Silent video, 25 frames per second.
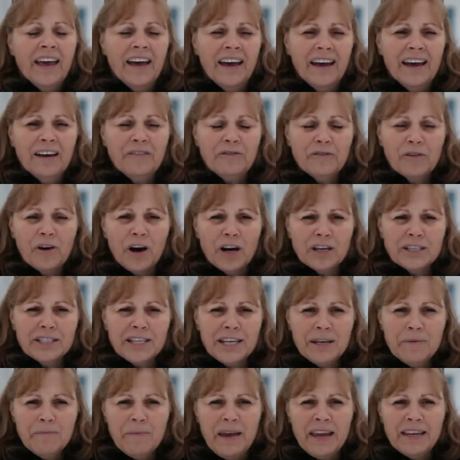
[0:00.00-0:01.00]
for our
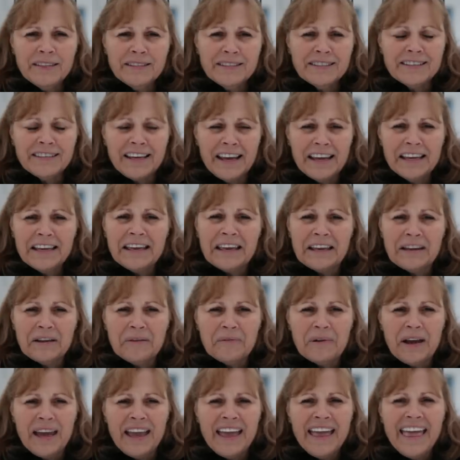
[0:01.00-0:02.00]
teammates' sake
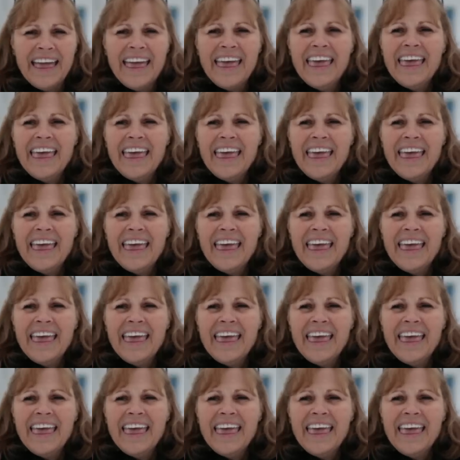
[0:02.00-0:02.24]
anyway.